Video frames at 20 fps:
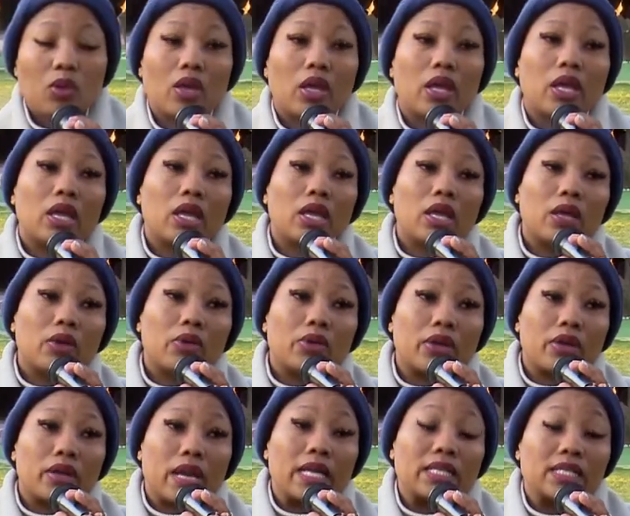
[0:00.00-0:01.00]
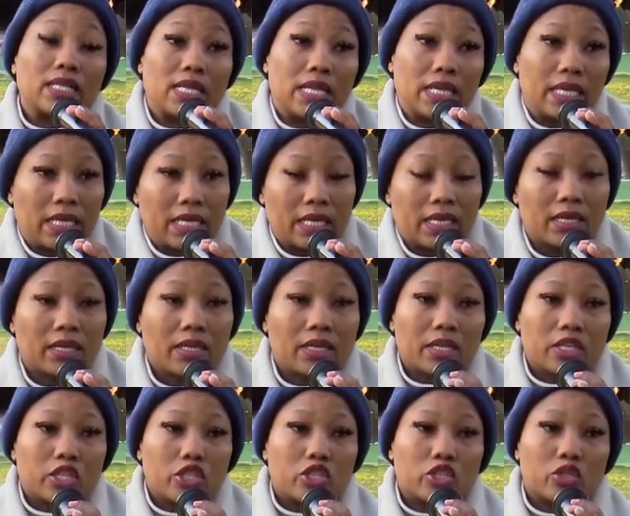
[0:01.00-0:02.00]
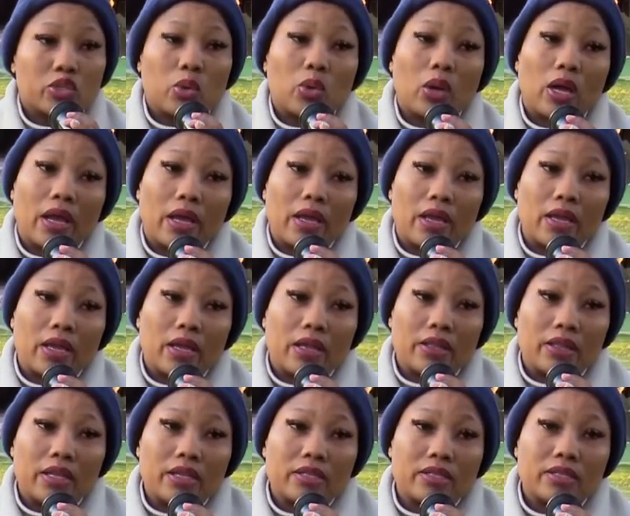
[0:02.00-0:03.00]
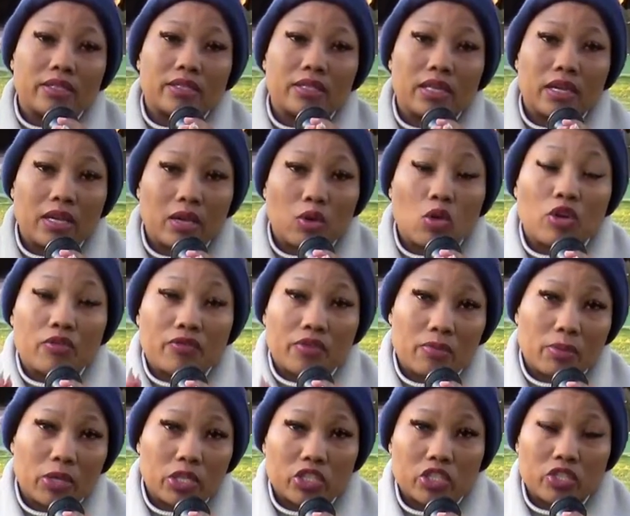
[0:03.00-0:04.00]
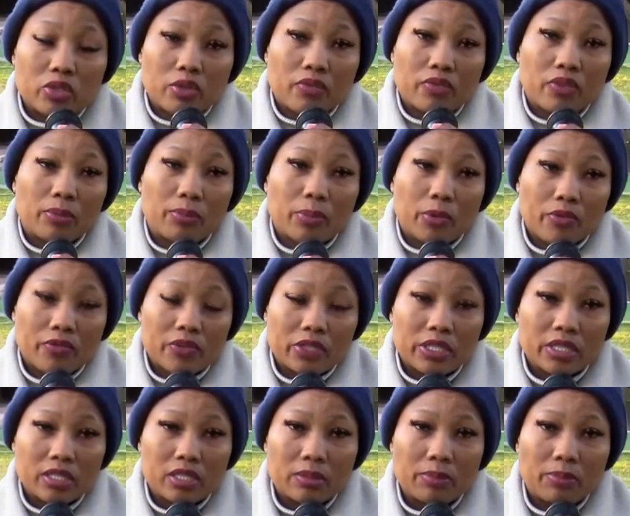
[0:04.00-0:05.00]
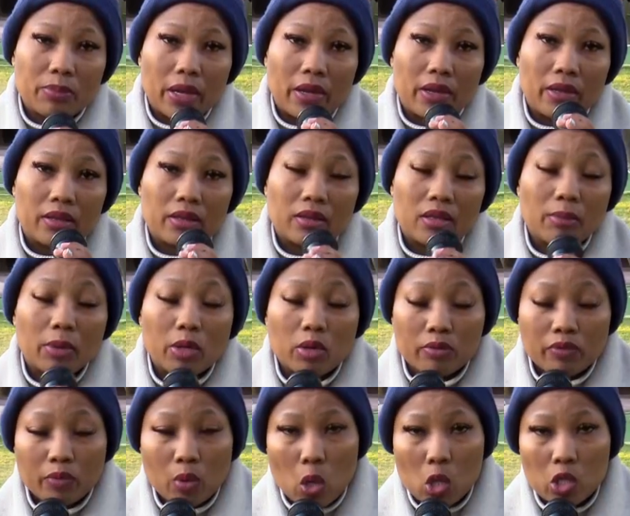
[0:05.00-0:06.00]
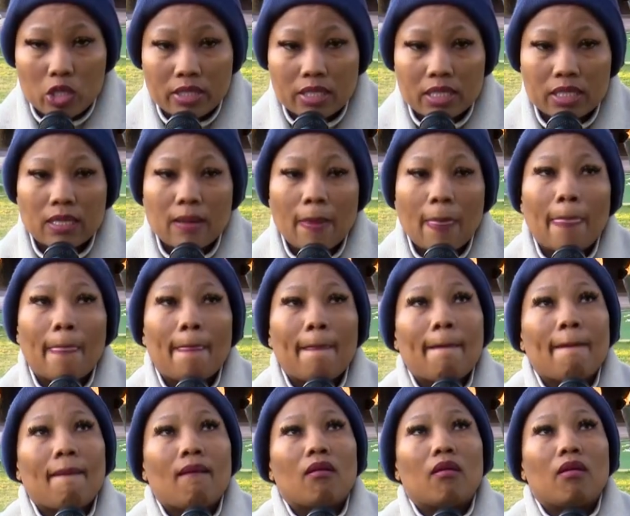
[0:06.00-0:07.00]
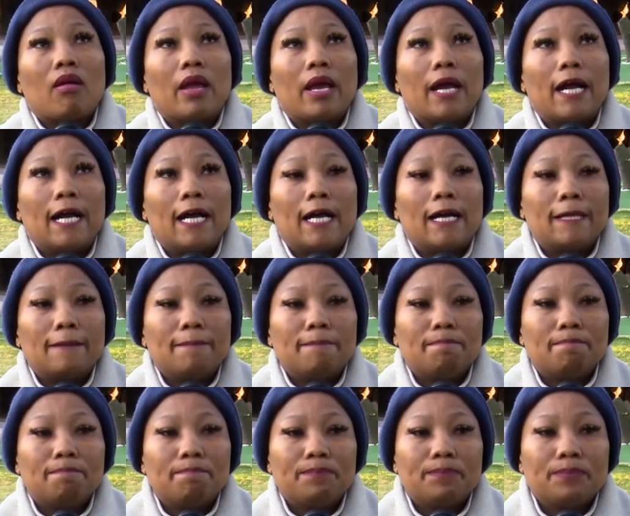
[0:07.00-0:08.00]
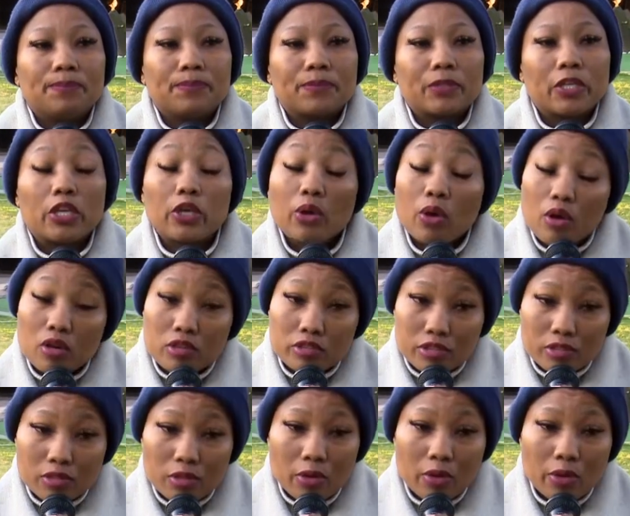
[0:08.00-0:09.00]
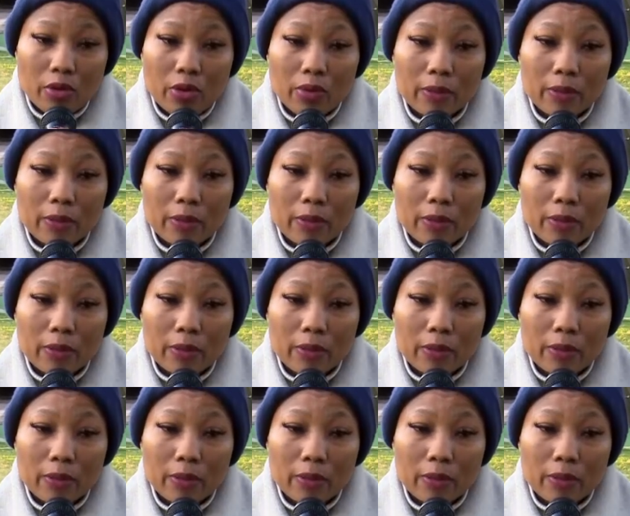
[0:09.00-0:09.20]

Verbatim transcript: Uh, on her right leg so i that is a confirmation of the prophecy by the man of god um, he also